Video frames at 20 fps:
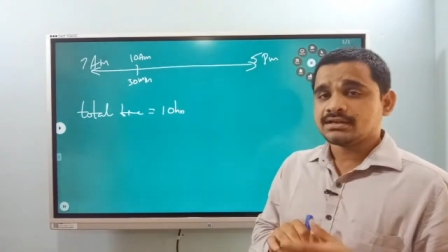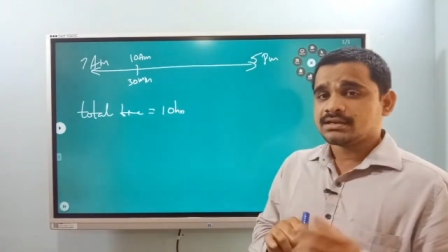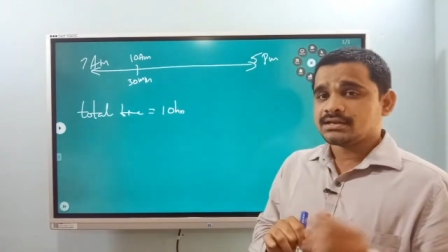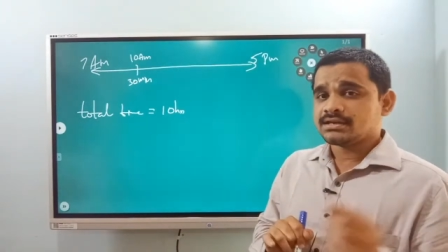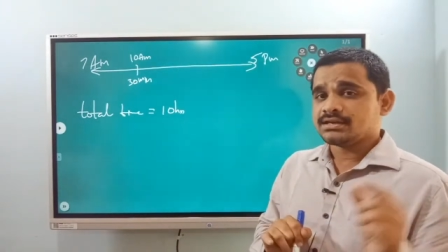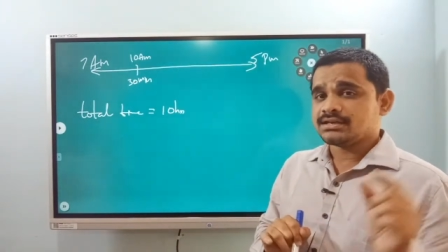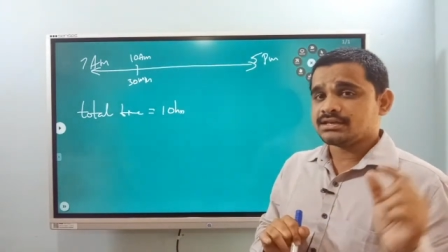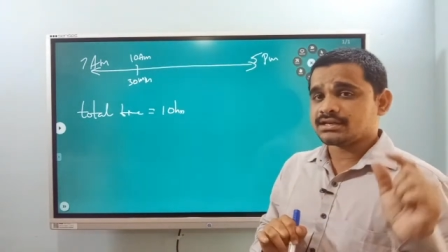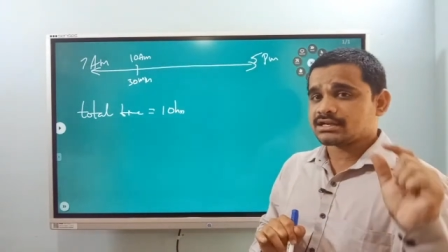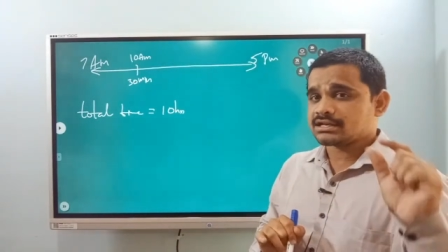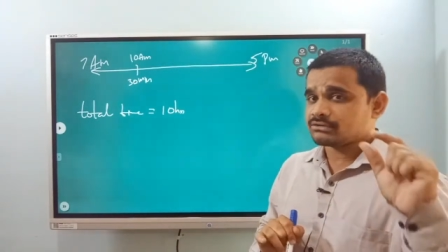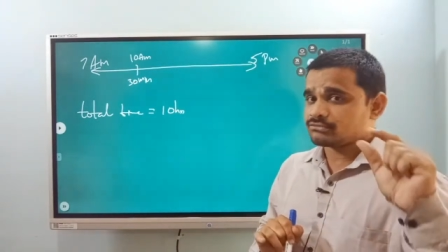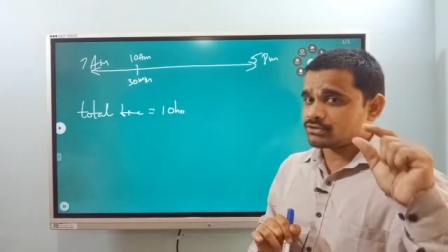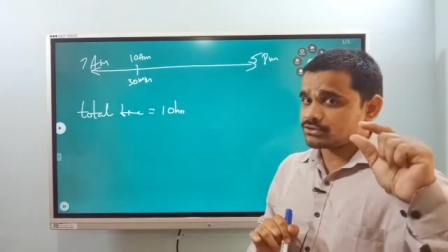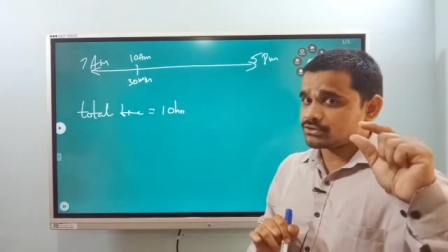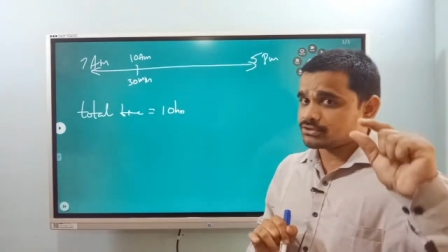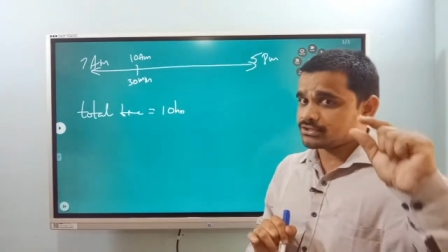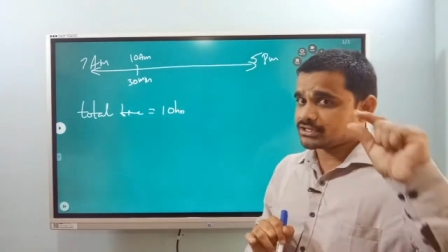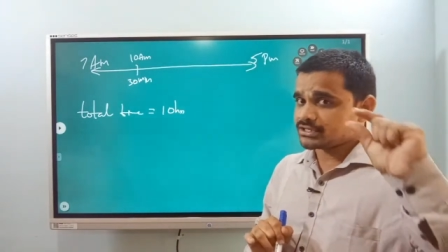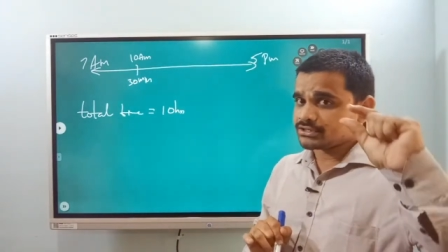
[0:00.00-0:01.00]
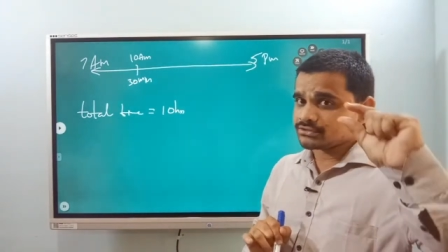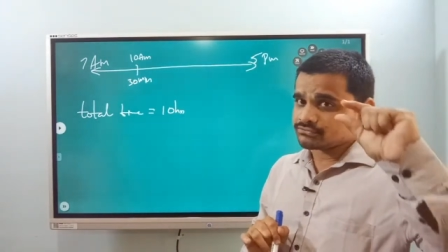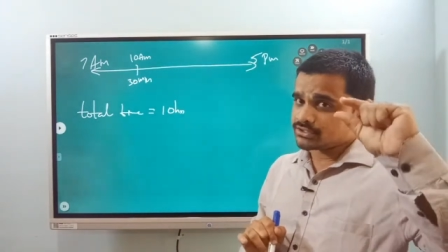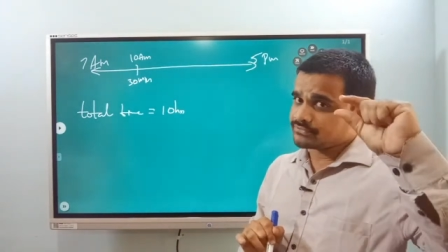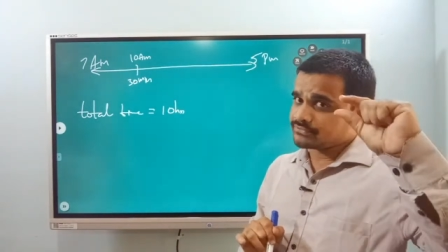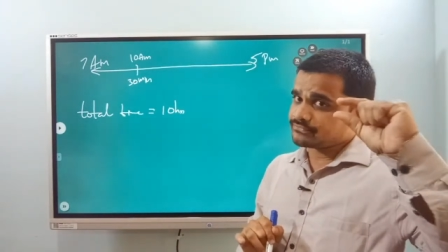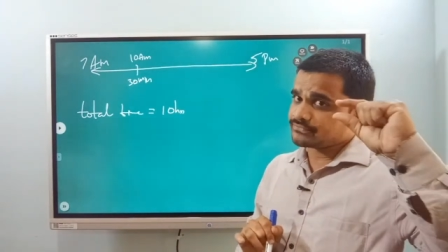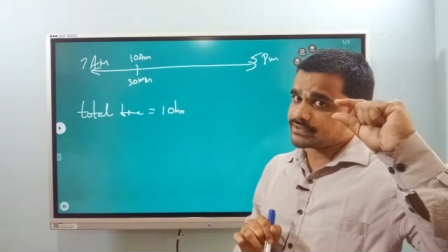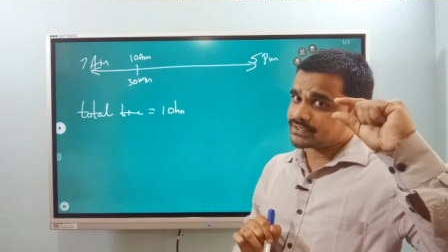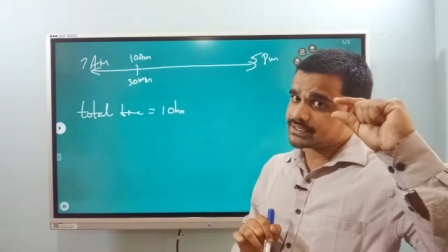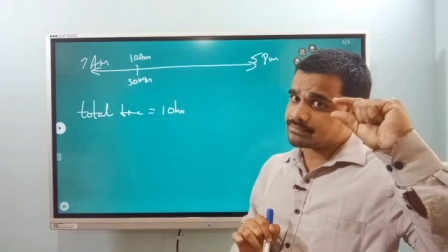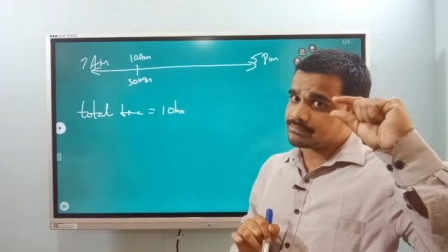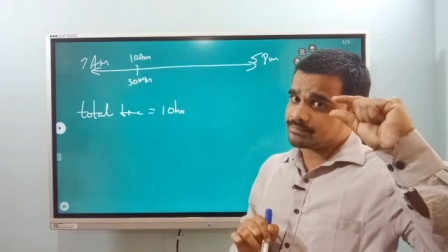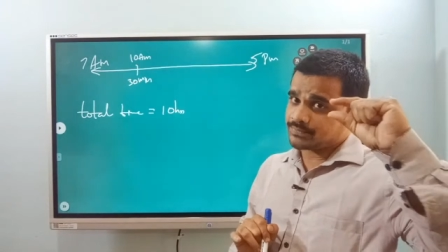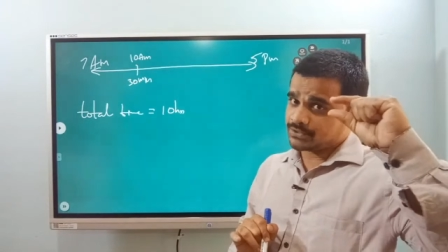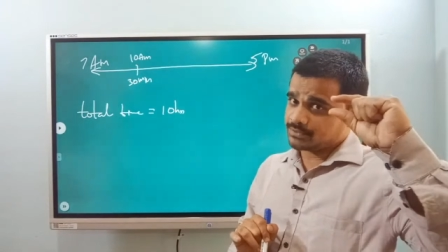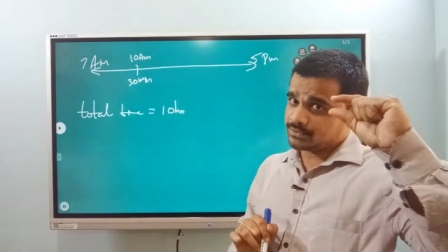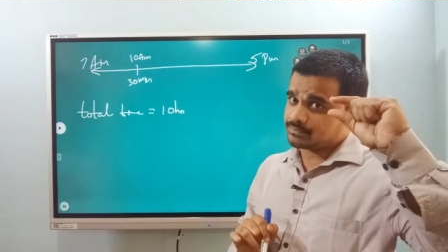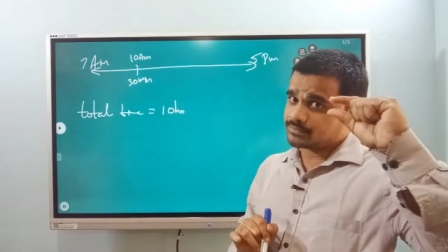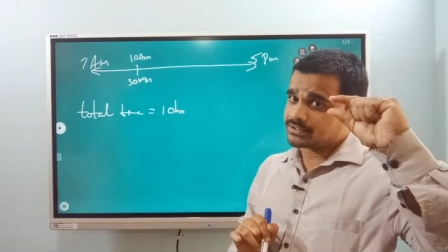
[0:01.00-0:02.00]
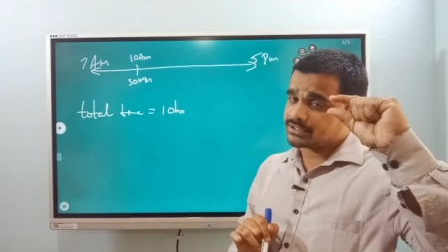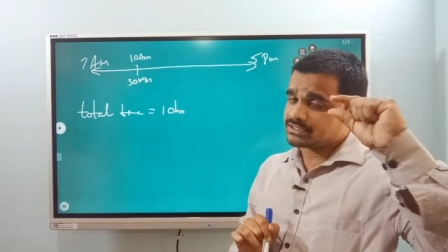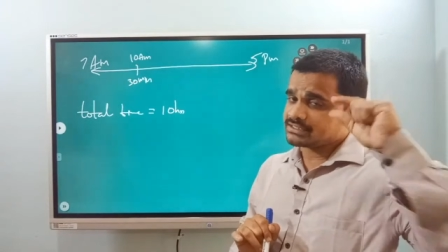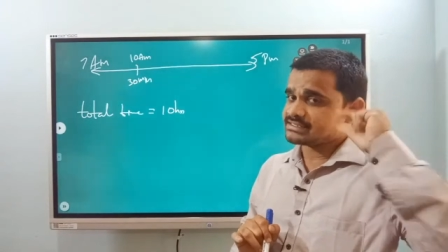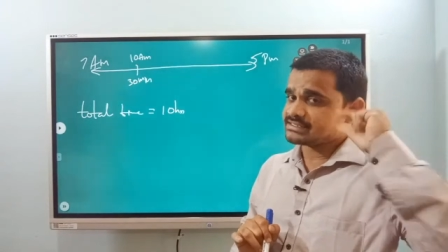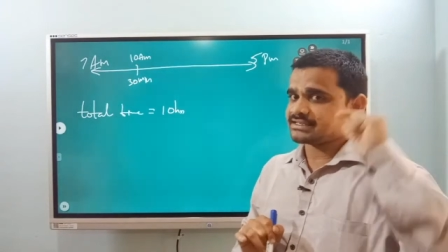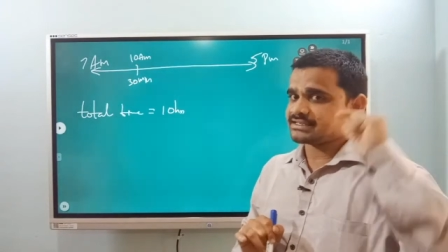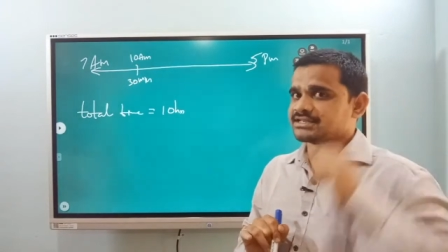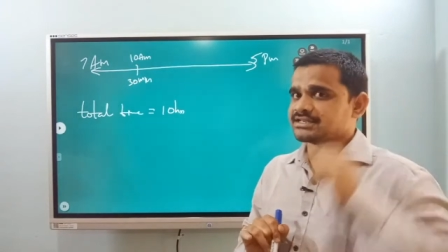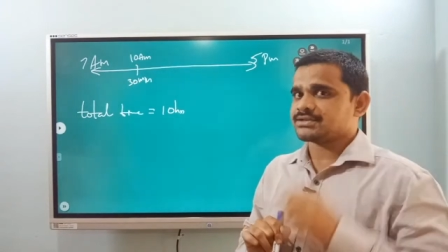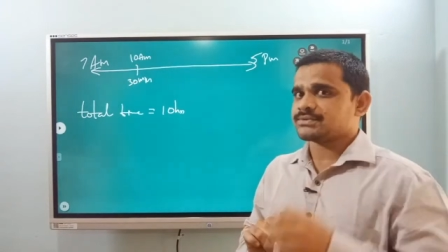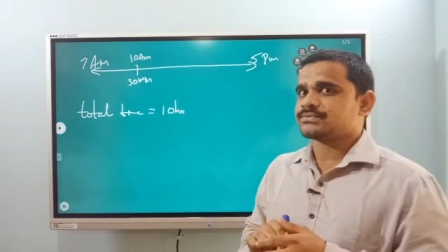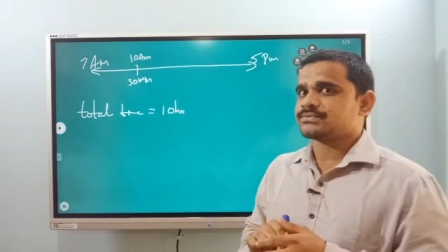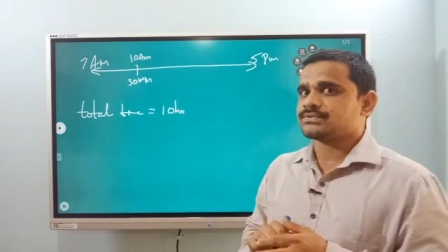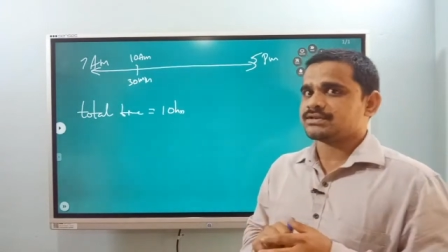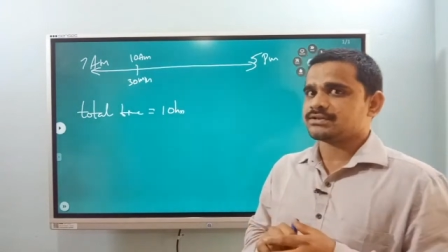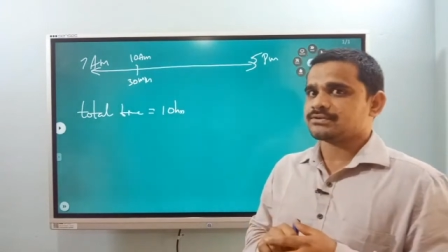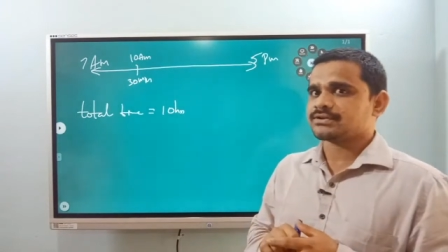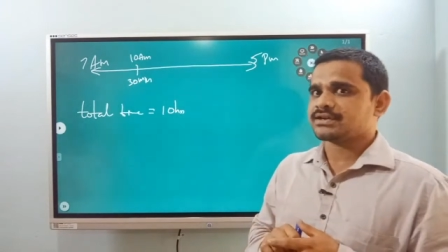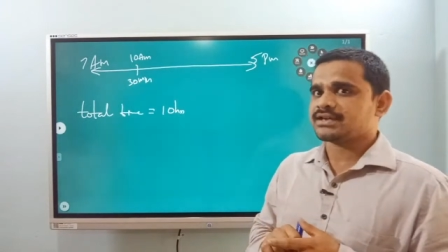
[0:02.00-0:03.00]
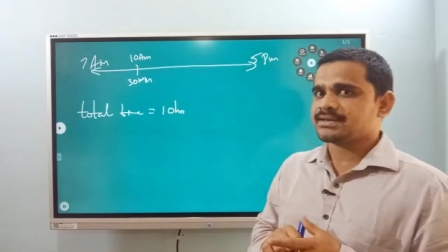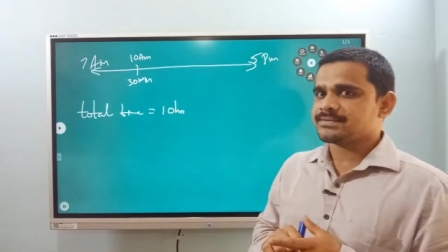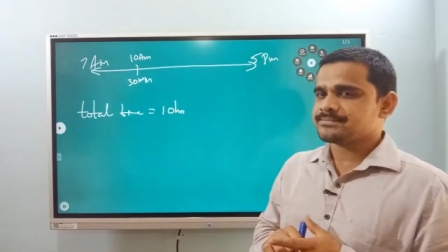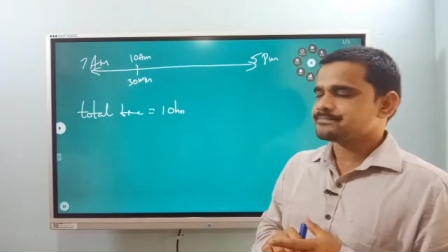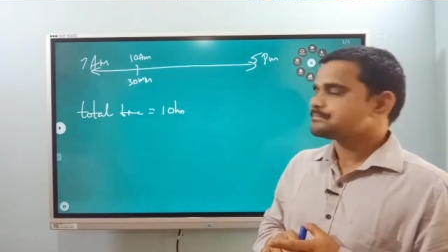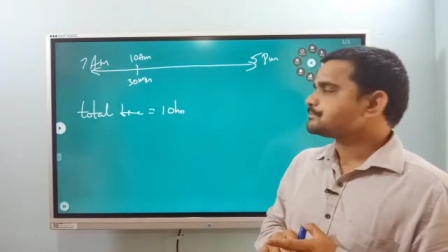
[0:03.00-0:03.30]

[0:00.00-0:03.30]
Here I want to tell you one very important point, listen carefully, okay?